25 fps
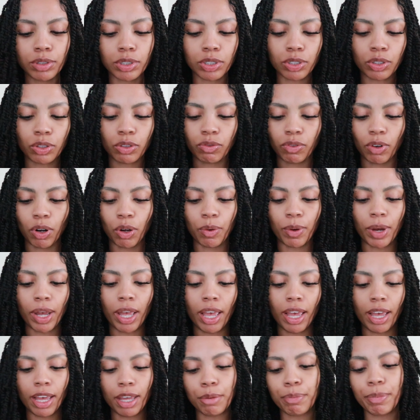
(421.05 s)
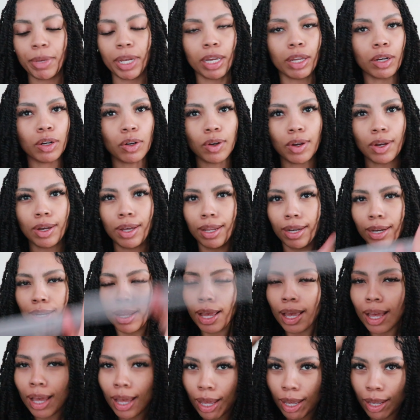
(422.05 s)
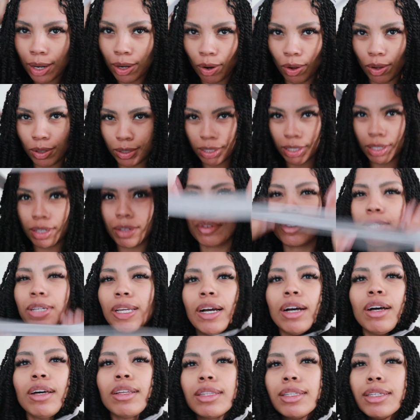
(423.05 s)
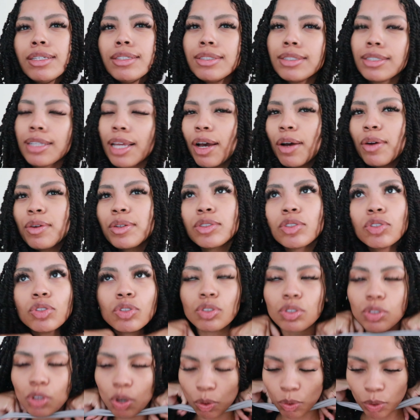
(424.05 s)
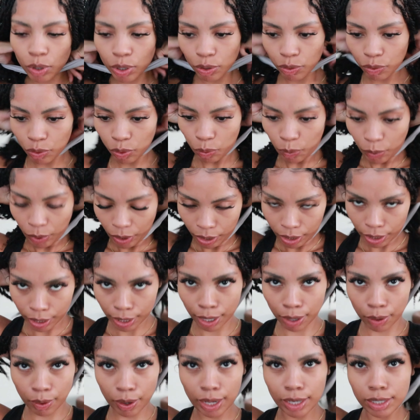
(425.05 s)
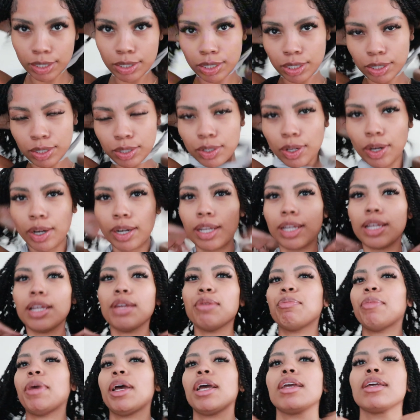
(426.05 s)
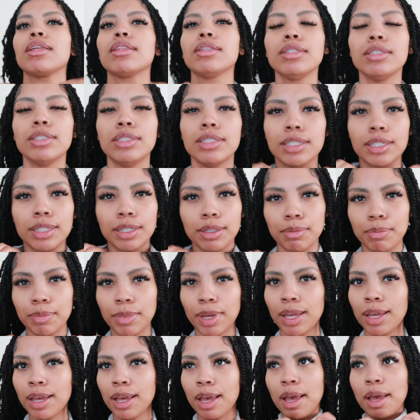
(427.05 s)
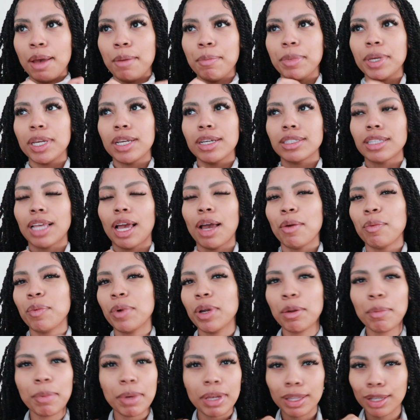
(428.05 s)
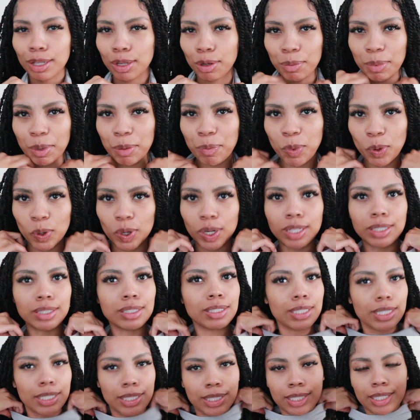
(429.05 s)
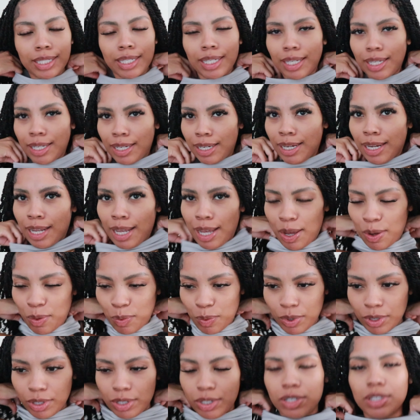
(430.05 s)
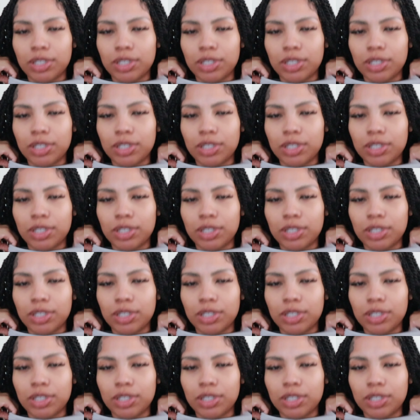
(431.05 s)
just throw a headband on. And also, y'all, this style is so good for working out. I just started getting back in the gym because I want to be a little bit more consistent with